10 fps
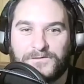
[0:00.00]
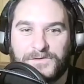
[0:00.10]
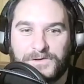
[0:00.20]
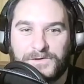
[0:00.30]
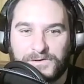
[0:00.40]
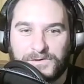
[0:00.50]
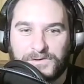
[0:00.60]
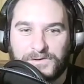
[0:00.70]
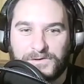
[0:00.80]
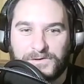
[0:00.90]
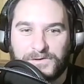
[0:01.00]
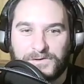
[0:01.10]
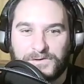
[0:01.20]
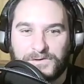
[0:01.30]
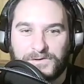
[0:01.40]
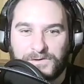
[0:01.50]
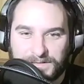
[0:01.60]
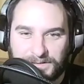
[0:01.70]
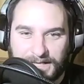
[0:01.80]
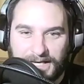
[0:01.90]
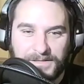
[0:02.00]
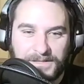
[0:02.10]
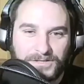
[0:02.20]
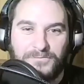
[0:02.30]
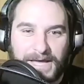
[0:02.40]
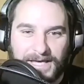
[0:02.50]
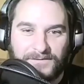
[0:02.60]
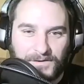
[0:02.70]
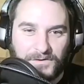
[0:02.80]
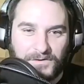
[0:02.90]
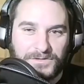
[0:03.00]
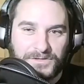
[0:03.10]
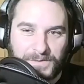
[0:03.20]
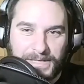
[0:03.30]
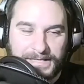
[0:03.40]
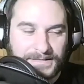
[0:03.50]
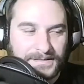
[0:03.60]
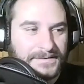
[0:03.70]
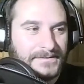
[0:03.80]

field goals during the game to make a field goal to win it.